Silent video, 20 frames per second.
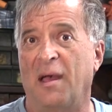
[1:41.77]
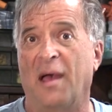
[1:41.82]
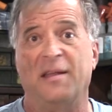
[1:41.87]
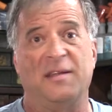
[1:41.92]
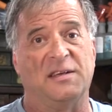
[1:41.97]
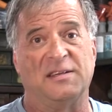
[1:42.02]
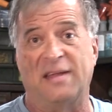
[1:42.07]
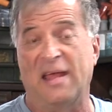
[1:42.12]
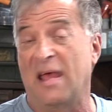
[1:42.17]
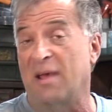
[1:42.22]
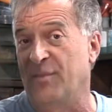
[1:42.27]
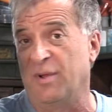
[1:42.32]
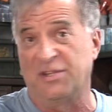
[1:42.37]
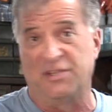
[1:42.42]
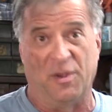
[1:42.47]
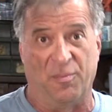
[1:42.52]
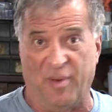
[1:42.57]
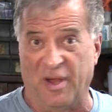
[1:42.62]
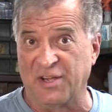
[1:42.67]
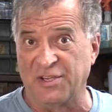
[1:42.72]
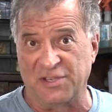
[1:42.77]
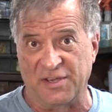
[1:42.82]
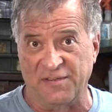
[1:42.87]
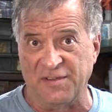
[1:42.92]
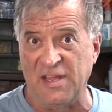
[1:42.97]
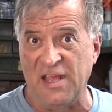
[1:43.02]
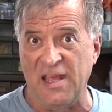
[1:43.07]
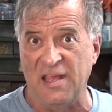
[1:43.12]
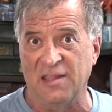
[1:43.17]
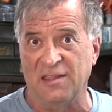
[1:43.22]
and you damage a bunch
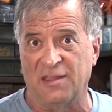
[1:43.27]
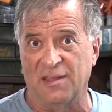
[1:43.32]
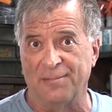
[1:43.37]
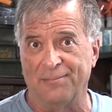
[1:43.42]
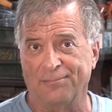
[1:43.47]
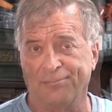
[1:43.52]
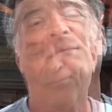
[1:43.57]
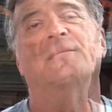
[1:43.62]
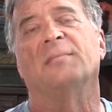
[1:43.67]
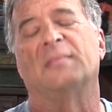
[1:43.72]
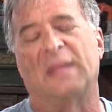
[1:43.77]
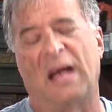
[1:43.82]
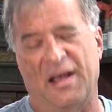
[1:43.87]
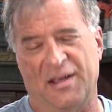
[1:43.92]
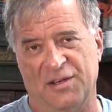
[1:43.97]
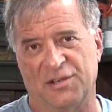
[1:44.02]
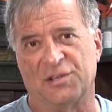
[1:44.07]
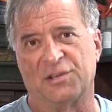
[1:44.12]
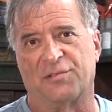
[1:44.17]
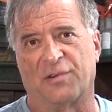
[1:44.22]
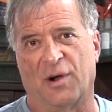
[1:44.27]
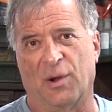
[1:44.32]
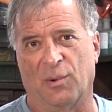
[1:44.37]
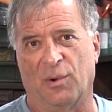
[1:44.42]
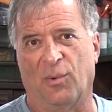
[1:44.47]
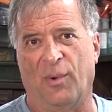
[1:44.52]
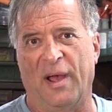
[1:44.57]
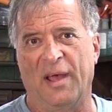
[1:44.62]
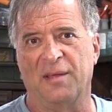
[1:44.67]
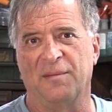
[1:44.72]
of teeth, now you just
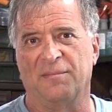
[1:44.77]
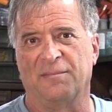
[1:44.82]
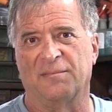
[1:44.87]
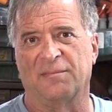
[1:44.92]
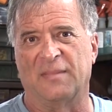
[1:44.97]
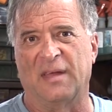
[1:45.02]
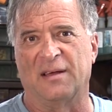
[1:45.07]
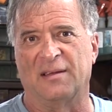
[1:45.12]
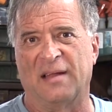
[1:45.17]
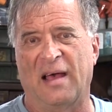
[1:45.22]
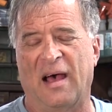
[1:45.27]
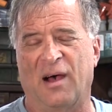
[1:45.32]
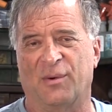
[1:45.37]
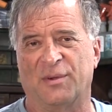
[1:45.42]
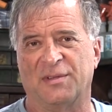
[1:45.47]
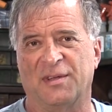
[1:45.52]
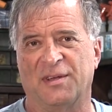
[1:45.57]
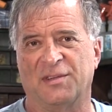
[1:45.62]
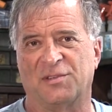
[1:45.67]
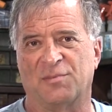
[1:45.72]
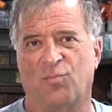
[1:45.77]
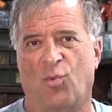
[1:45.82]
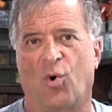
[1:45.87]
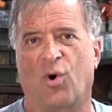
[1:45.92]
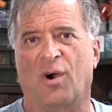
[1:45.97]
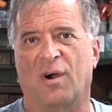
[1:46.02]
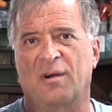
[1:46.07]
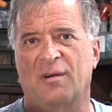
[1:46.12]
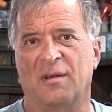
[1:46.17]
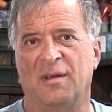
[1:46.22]
throw it away. Now it's
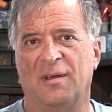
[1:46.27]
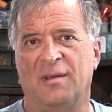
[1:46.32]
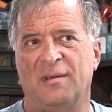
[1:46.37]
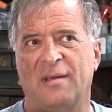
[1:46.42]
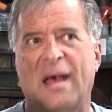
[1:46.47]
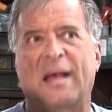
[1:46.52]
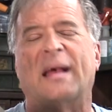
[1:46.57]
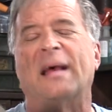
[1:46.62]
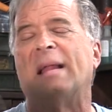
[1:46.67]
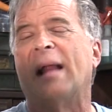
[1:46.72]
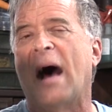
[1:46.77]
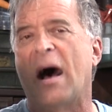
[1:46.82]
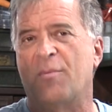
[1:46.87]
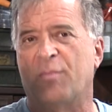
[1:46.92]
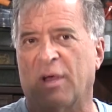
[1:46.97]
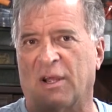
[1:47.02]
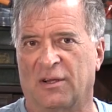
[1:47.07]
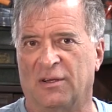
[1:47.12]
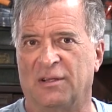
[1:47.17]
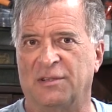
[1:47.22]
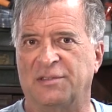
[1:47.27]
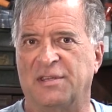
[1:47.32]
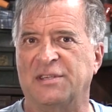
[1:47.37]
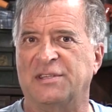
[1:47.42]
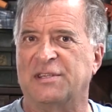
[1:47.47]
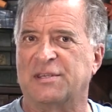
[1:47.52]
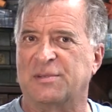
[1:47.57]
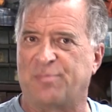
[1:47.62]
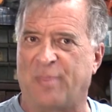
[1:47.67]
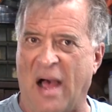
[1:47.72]
more economical
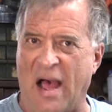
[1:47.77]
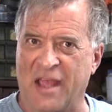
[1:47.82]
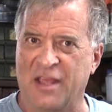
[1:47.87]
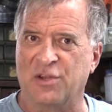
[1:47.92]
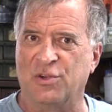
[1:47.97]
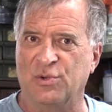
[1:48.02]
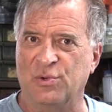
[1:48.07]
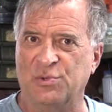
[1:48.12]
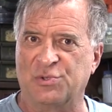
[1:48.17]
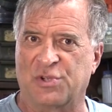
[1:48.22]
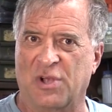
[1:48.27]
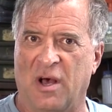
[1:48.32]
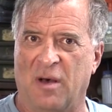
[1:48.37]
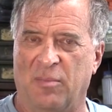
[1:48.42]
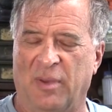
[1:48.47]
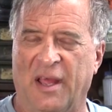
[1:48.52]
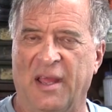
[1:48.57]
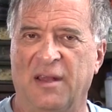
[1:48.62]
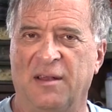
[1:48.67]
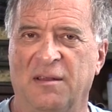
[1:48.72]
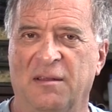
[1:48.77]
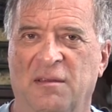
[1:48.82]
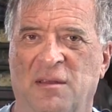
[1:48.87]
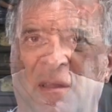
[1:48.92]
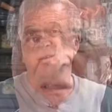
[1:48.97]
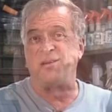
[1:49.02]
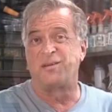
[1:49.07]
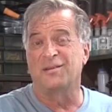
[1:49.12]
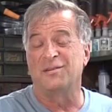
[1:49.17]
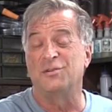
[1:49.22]
to just buy a new saw blade.
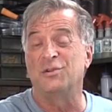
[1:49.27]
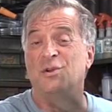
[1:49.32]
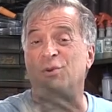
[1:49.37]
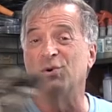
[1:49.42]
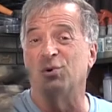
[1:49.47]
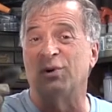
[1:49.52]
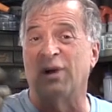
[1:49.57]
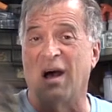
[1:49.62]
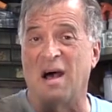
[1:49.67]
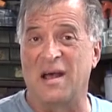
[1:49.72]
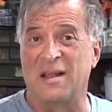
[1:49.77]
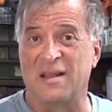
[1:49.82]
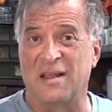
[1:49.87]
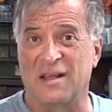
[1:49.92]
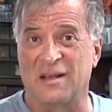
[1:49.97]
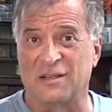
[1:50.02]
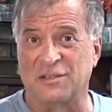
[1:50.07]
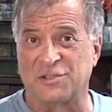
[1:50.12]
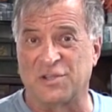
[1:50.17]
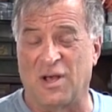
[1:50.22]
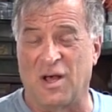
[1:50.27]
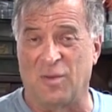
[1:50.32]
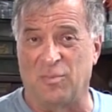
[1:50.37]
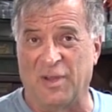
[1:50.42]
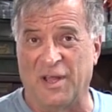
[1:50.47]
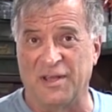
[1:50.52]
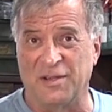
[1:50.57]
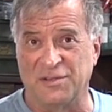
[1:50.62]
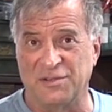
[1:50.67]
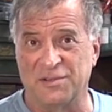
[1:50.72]
New Continental saw
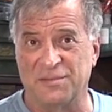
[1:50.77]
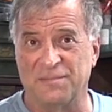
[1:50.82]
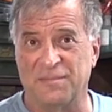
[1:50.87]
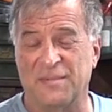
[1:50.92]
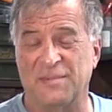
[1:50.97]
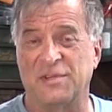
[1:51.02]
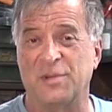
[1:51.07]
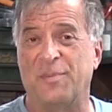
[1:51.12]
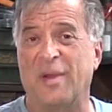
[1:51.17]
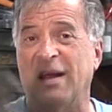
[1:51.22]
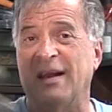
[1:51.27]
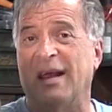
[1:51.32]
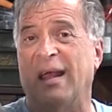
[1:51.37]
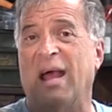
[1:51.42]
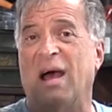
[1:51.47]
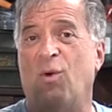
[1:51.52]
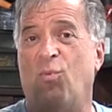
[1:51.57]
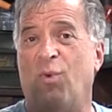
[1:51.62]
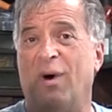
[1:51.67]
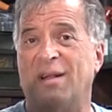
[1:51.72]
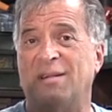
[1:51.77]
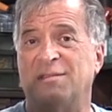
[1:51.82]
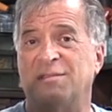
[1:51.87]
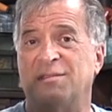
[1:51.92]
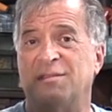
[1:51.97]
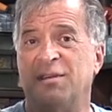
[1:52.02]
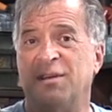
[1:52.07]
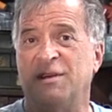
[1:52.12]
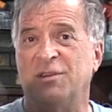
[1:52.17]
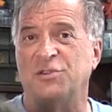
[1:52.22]
blades, depending on what
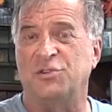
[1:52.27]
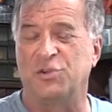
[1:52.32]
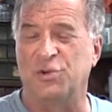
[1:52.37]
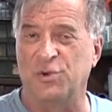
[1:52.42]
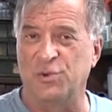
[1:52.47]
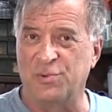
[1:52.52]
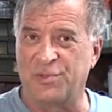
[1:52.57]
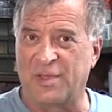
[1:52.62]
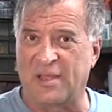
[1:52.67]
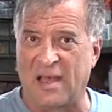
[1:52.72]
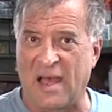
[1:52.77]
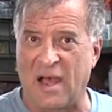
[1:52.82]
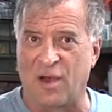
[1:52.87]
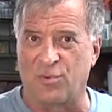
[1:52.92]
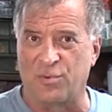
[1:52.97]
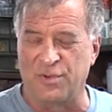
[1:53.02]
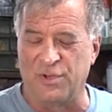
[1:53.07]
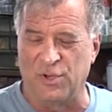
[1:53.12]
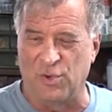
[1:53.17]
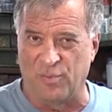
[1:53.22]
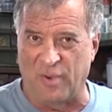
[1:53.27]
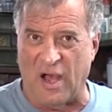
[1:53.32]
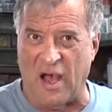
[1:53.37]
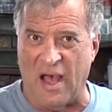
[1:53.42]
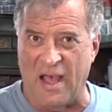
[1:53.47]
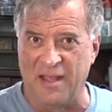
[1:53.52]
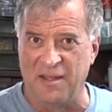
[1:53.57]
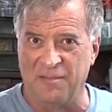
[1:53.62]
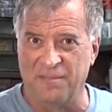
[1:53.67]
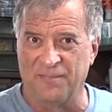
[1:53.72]
tooth count you
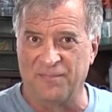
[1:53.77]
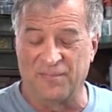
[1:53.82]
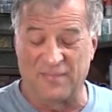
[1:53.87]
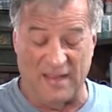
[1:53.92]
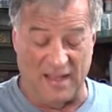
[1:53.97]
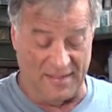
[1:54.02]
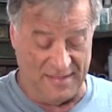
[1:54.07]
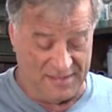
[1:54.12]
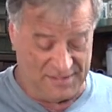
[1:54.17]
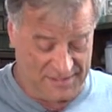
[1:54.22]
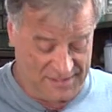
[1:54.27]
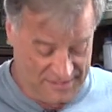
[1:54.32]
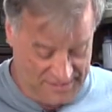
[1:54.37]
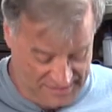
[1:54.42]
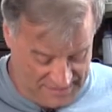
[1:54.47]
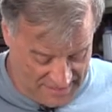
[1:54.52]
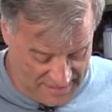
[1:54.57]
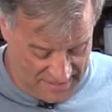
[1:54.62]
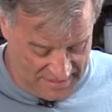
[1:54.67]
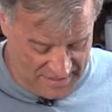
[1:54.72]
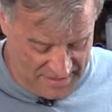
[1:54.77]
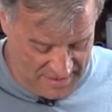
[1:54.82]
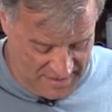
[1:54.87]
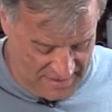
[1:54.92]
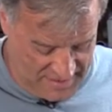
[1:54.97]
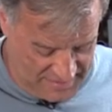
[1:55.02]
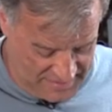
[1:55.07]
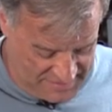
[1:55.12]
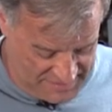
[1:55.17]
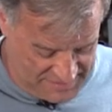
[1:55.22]
buy. Now this is a
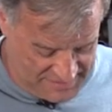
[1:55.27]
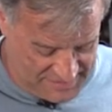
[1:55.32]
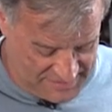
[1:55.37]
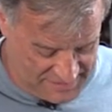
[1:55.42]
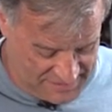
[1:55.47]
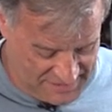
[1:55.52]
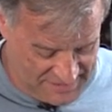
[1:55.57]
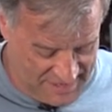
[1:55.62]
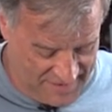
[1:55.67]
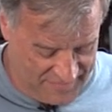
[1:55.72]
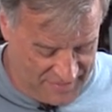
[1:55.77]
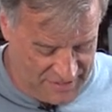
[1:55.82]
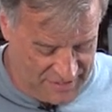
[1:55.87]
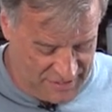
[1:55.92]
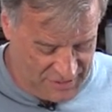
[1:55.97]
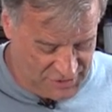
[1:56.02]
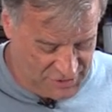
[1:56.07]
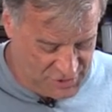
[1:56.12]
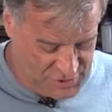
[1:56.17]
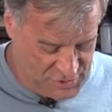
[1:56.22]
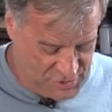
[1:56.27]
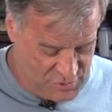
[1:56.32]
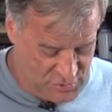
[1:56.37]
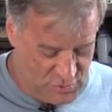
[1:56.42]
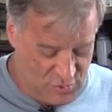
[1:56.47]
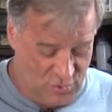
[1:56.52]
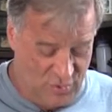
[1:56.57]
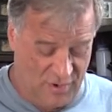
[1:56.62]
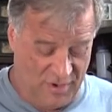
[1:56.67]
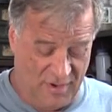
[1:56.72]

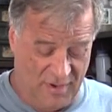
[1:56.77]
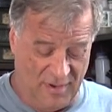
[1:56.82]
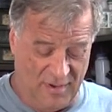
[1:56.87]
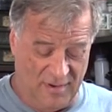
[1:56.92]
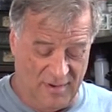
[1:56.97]
72